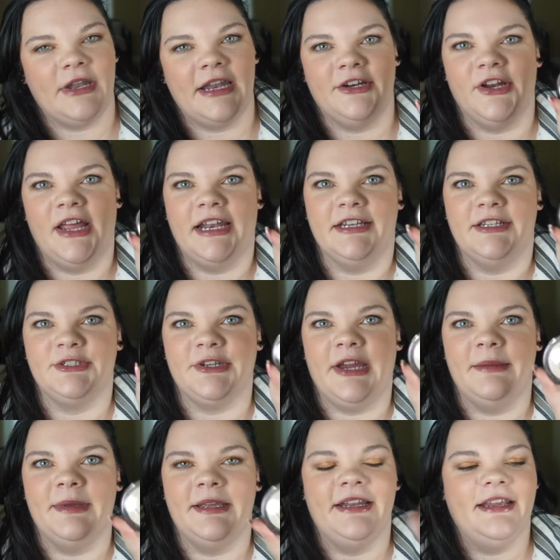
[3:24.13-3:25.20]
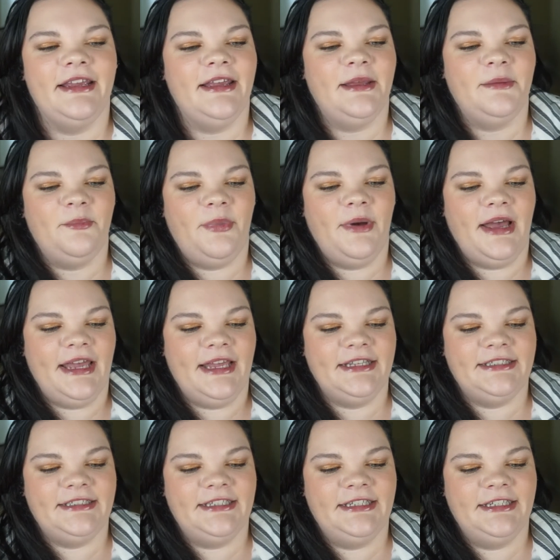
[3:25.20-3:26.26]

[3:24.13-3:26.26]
I don't know how to describe it, but